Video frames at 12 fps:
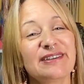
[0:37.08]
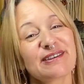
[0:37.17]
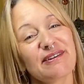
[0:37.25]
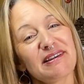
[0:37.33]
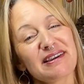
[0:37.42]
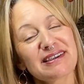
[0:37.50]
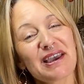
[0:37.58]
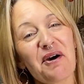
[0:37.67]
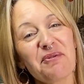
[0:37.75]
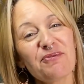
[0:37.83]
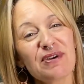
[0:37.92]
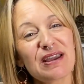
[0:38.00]
So let's get
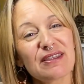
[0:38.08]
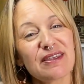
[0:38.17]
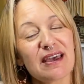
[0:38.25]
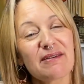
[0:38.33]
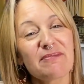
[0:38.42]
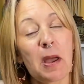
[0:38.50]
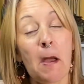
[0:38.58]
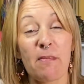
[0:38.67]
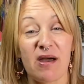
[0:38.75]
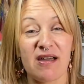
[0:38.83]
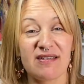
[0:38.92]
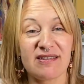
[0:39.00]
on with
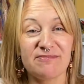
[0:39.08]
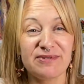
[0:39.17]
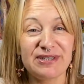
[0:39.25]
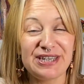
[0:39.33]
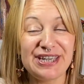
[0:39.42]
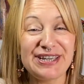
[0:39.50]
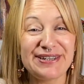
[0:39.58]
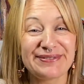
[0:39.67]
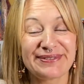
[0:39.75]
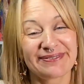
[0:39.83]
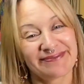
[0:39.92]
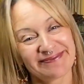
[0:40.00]
part number 2.